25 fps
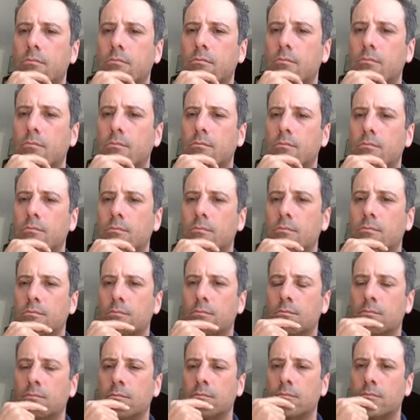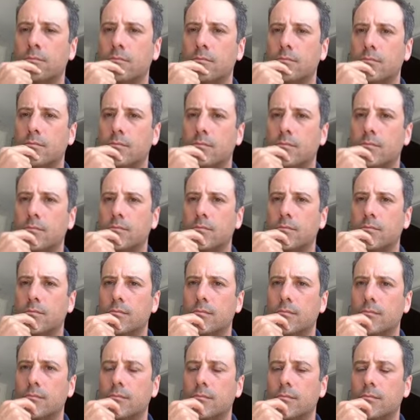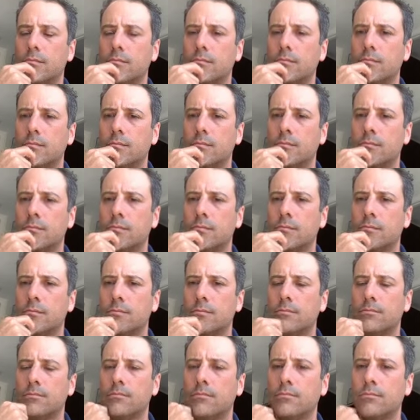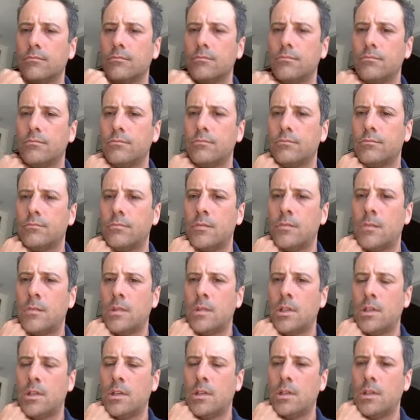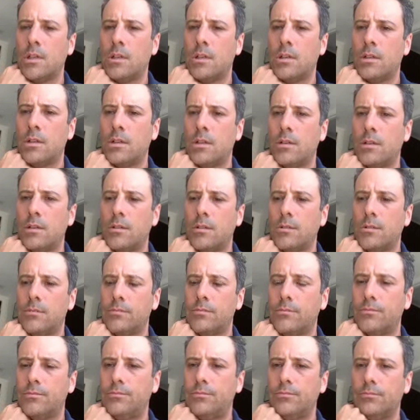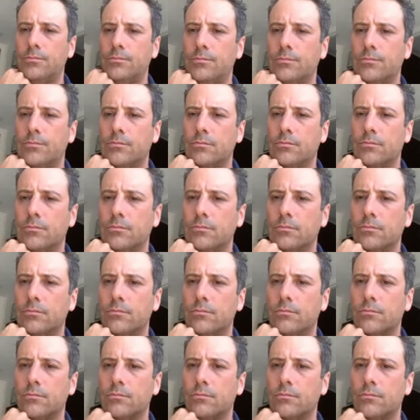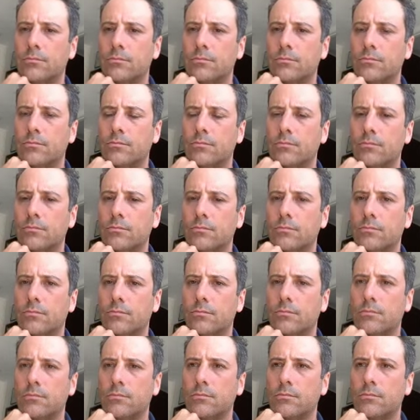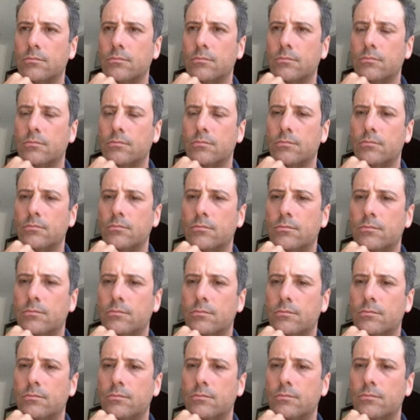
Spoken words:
(not speaking)